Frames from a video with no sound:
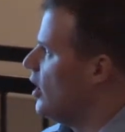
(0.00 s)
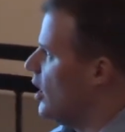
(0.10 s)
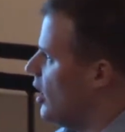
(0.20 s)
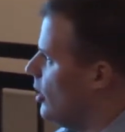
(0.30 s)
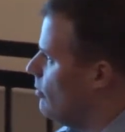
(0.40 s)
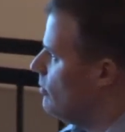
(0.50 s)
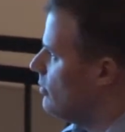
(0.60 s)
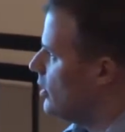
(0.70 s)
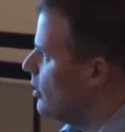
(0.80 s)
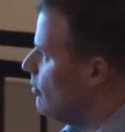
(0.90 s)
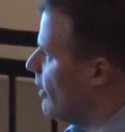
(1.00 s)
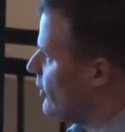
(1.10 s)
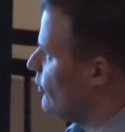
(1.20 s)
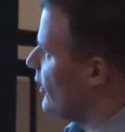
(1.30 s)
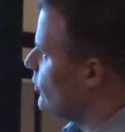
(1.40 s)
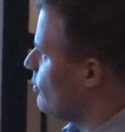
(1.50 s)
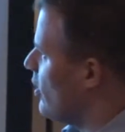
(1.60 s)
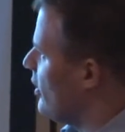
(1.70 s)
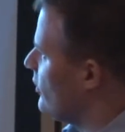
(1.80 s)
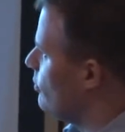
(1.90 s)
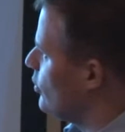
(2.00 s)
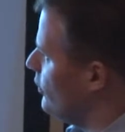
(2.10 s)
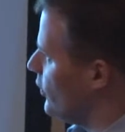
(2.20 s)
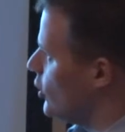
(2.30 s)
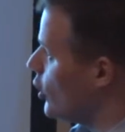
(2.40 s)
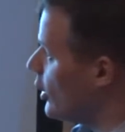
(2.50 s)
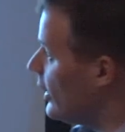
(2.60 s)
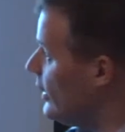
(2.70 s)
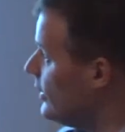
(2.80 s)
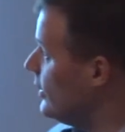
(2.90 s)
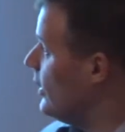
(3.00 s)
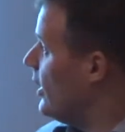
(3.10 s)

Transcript: microvisor products improve security,